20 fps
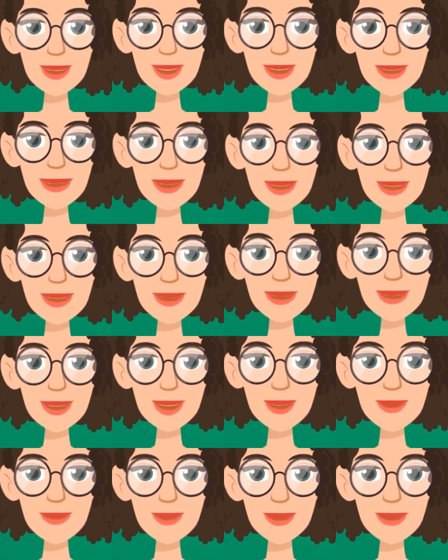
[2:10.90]
as they can
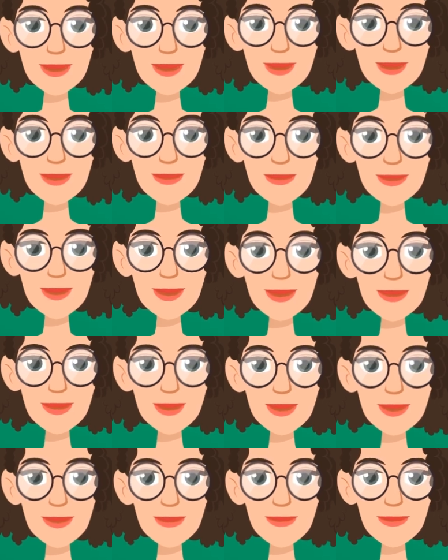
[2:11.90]
damage the glove
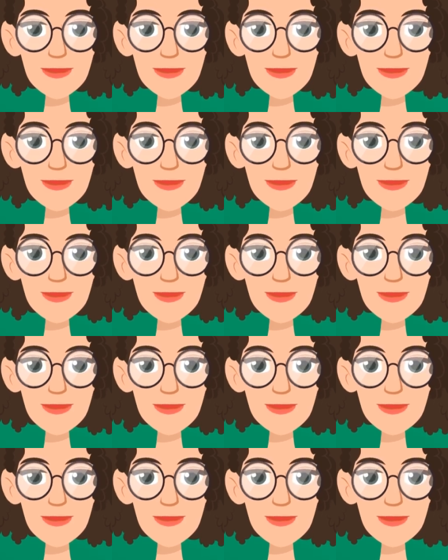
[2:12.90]
material.